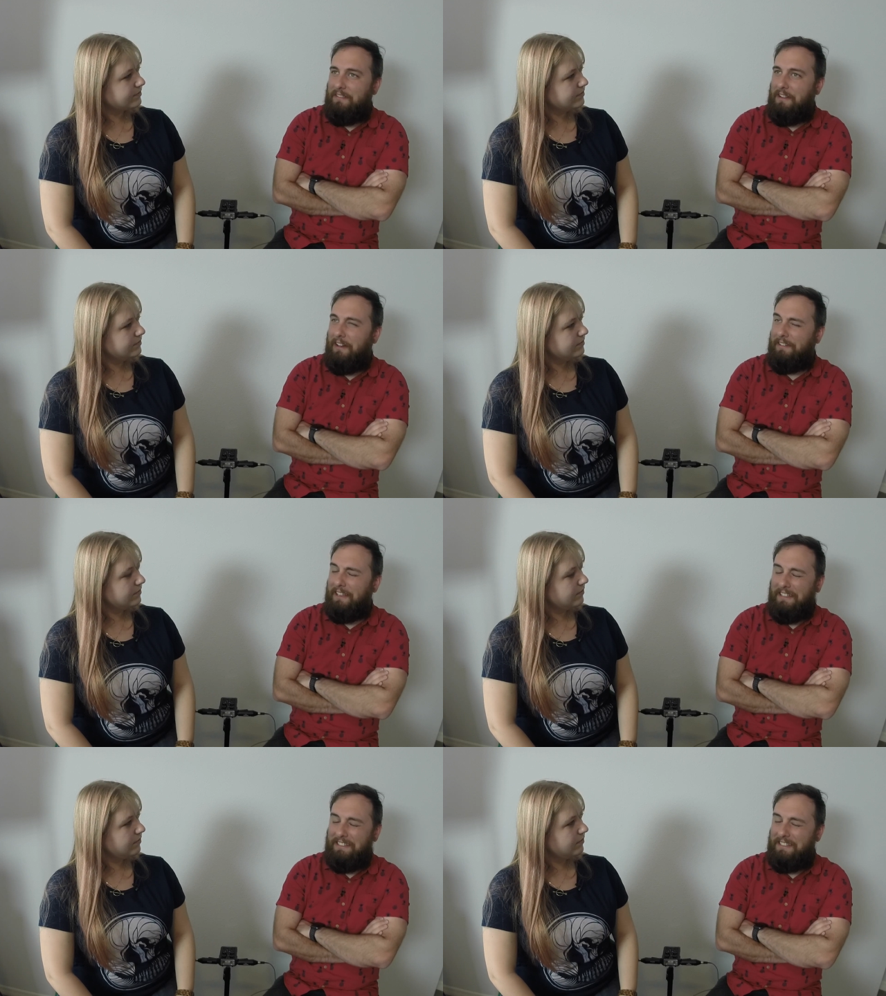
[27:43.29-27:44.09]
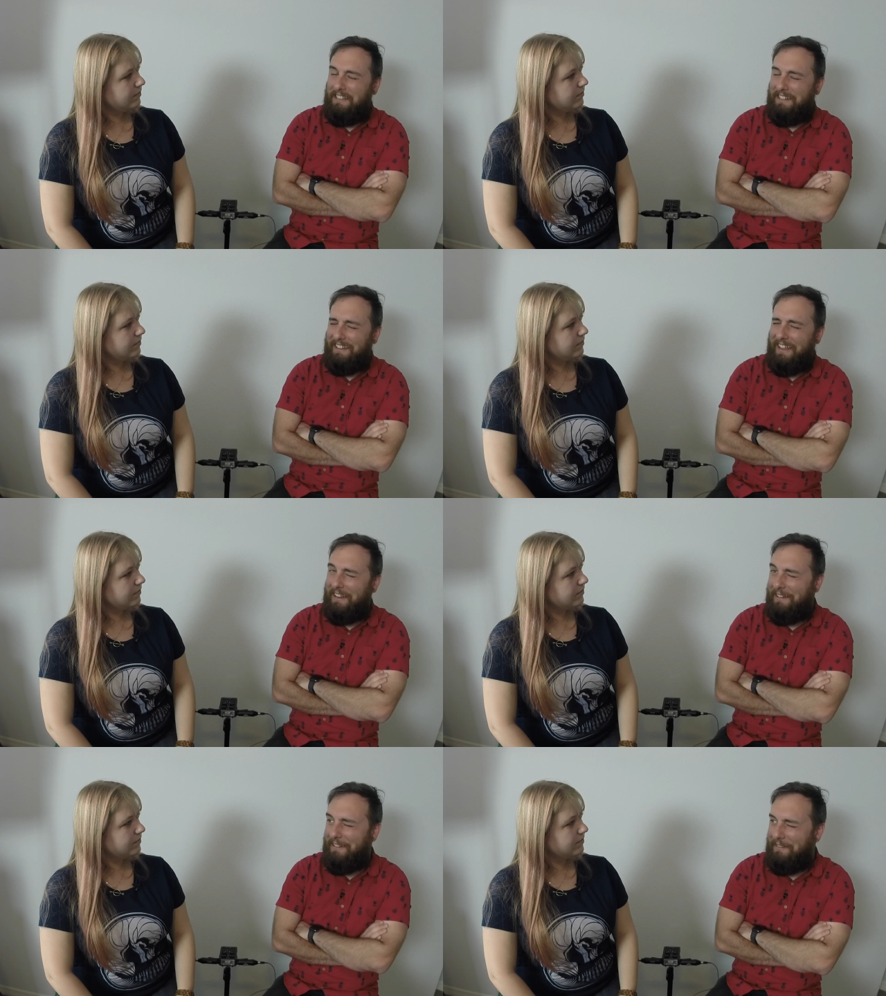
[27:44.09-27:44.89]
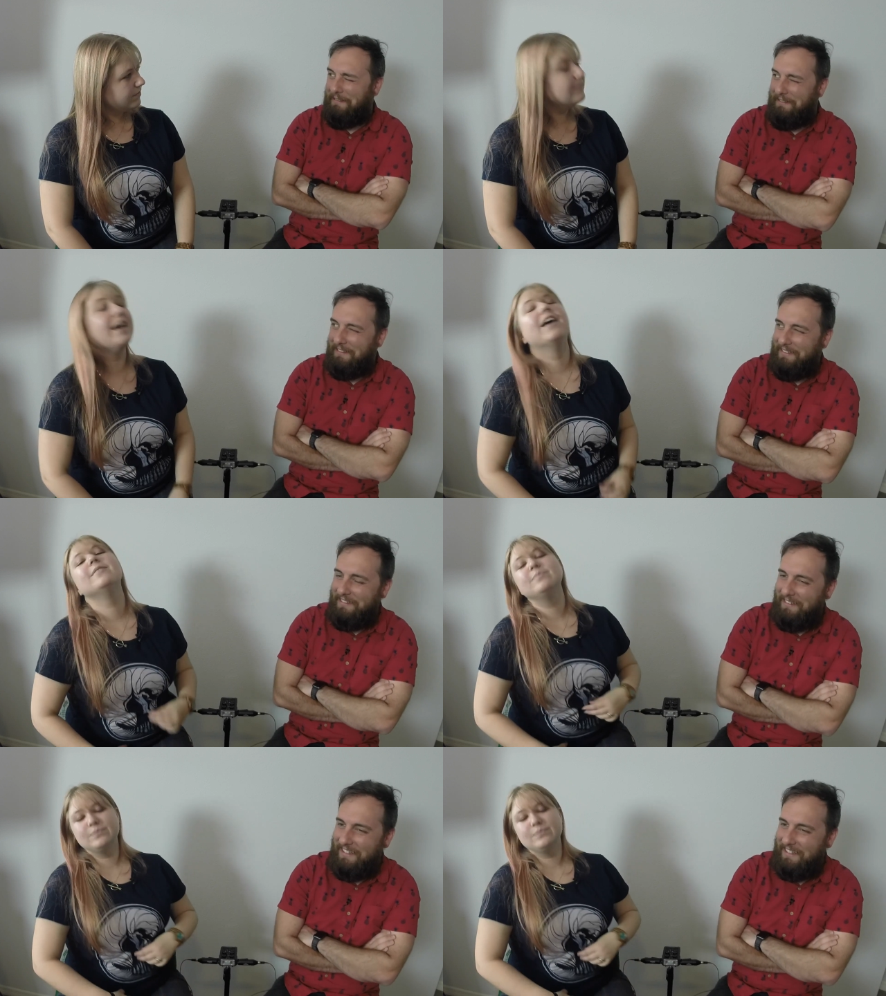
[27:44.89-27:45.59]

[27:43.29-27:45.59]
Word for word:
Speaker 1: not get seen again. Yeah.